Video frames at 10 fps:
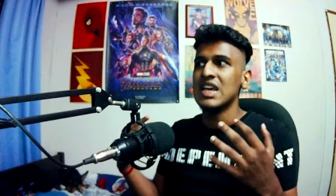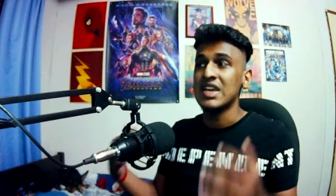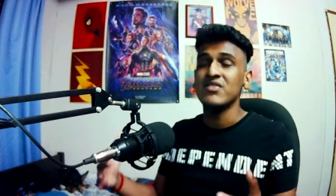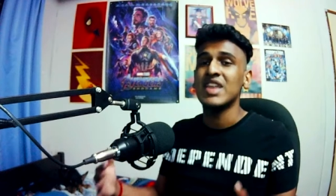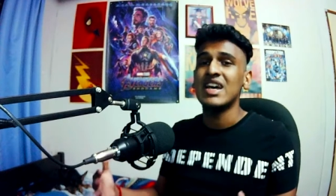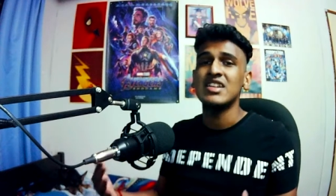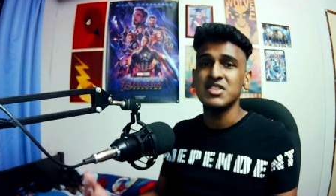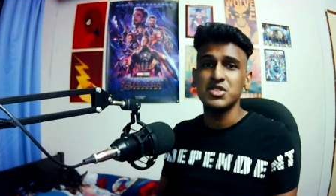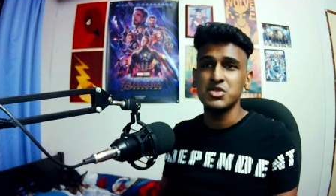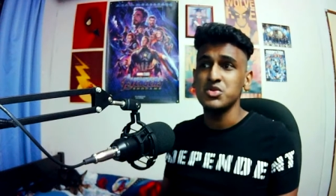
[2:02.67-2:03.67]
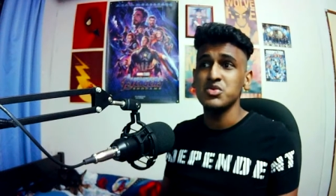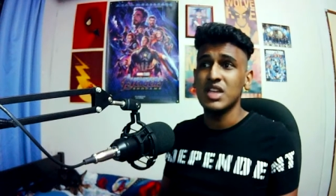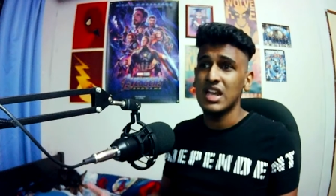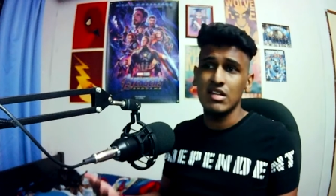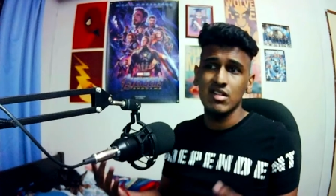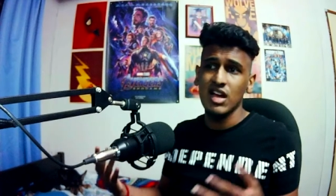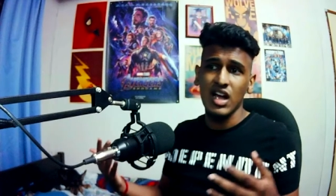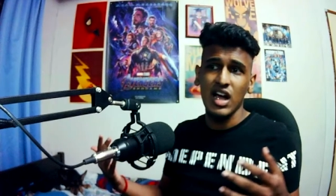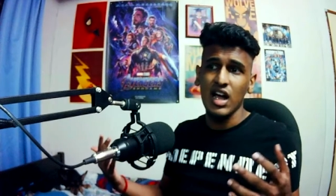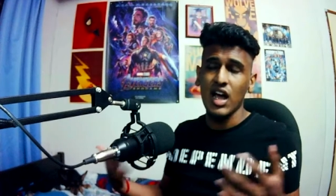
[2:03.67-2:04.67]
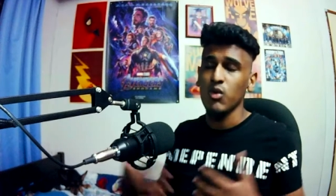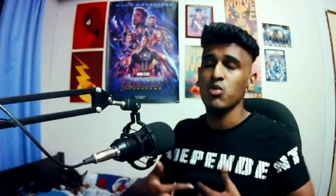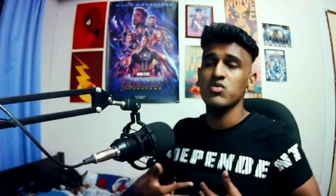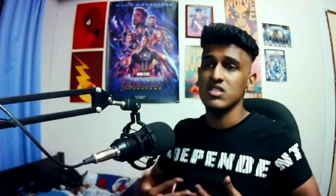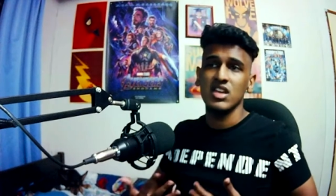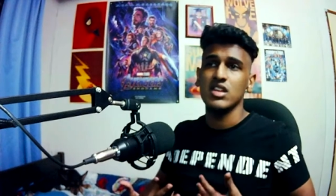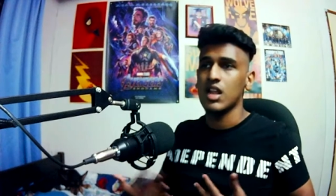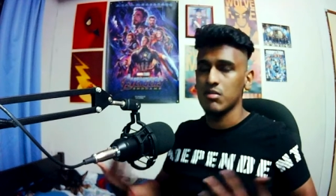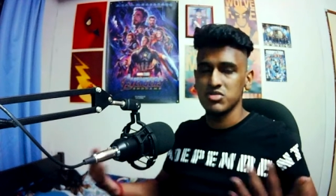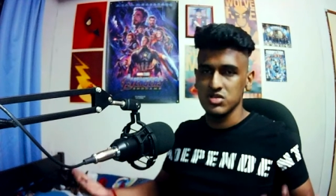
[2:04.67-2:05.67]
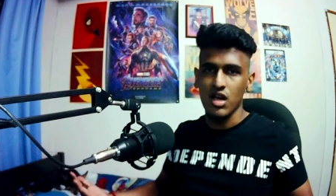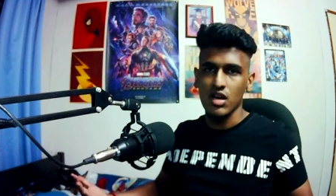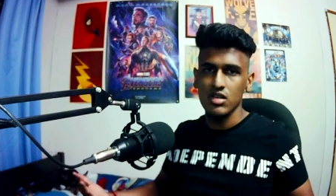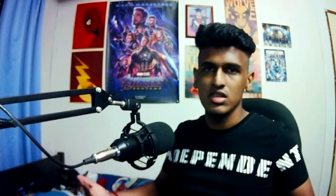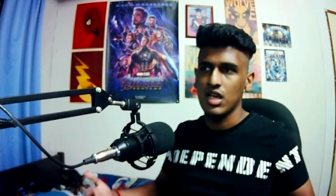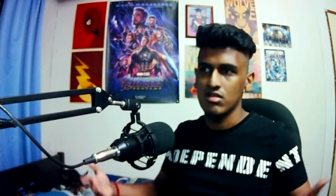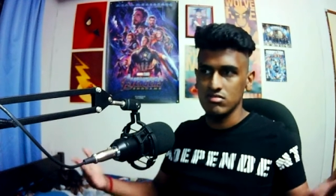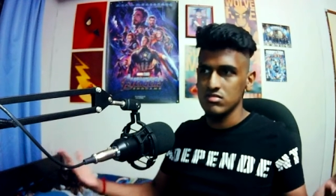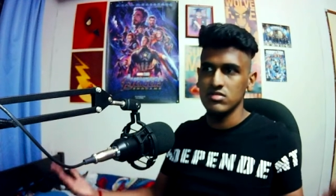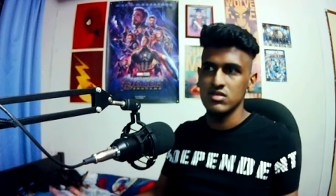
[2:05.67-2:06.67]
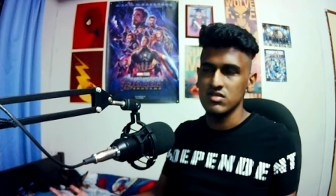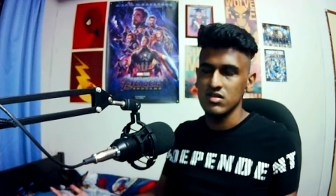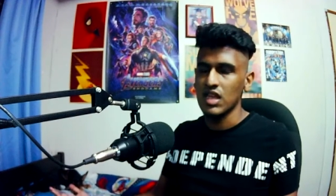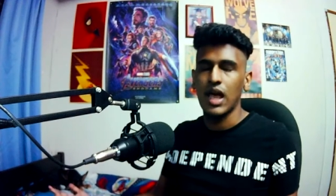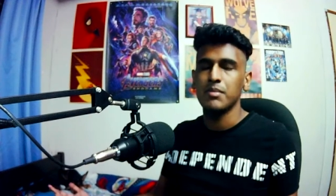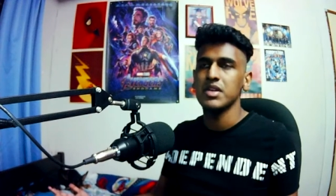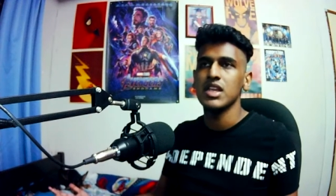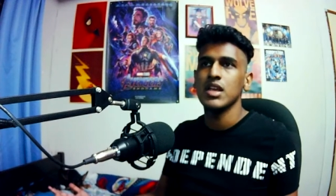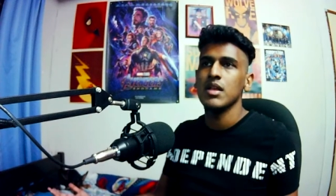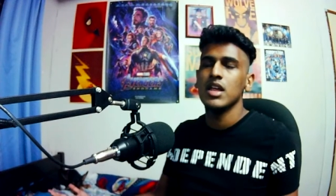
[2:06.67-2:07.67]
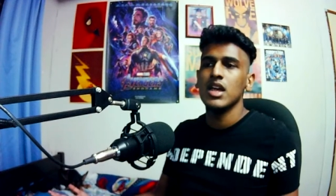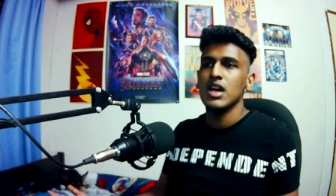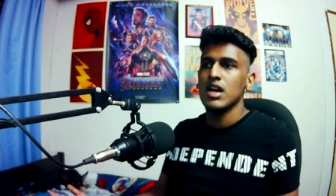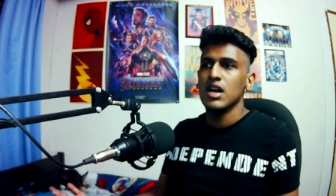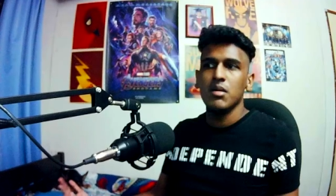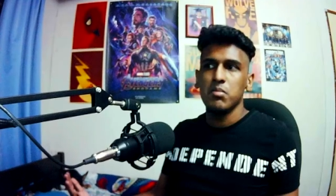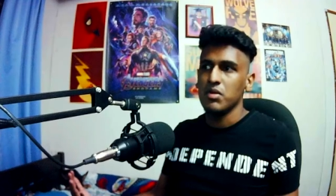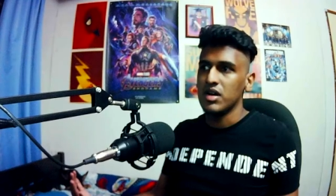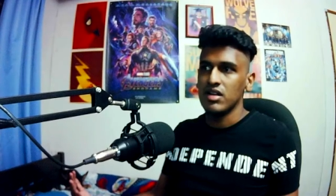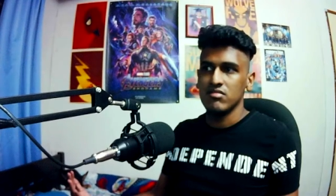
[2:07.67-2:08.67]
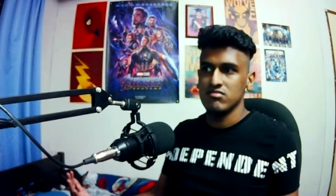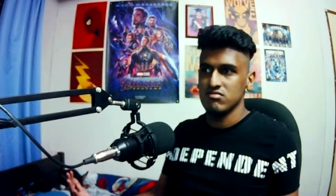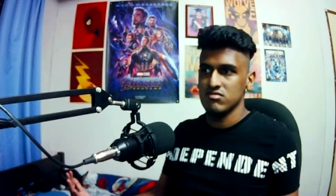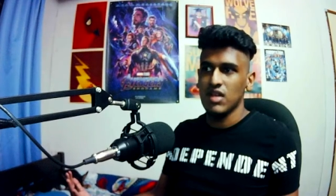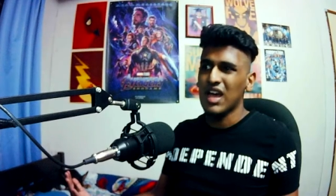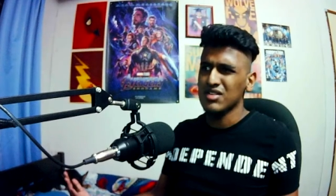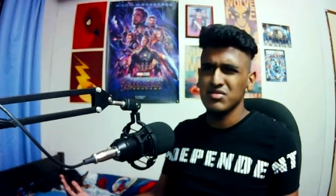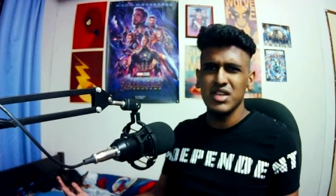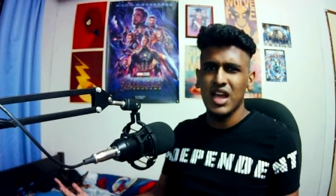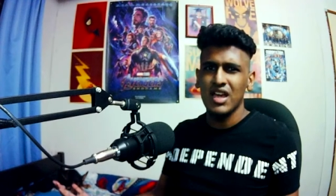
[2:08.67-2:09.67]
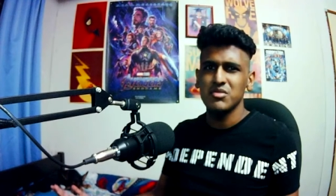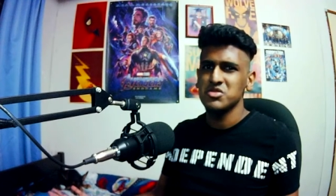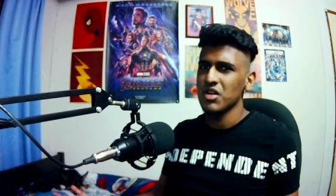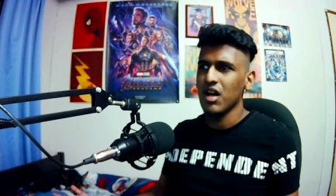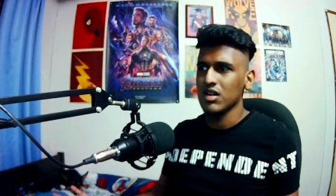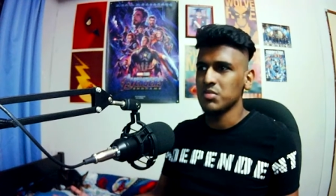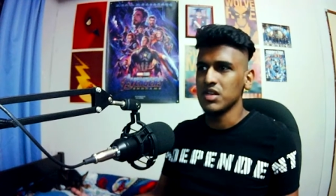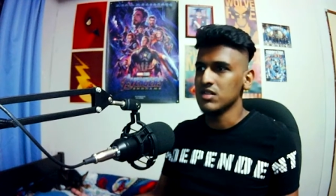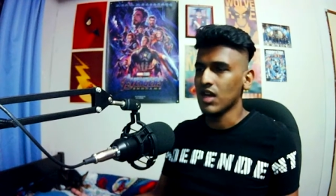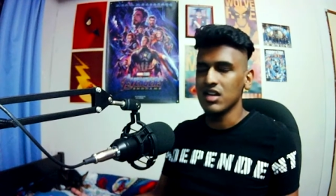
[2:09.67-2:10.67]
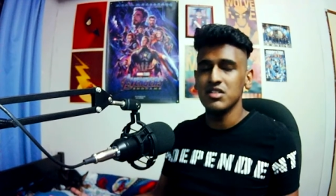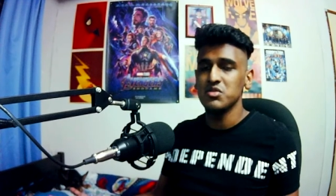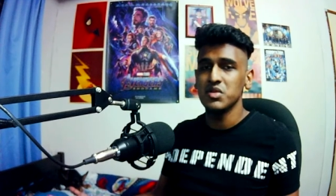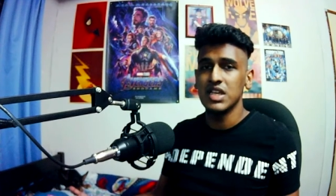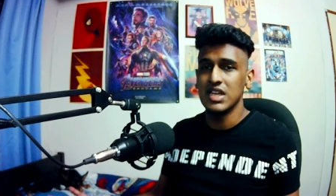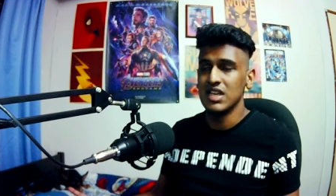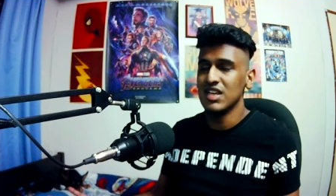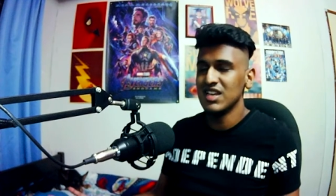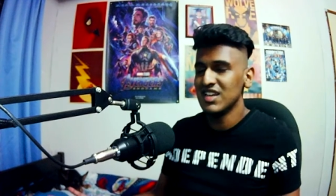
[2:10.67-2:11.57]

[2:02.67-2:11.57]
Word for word: if that is true, then I won't say that I'm shocked that this is happening. But actually, I am shocked because I didn't really,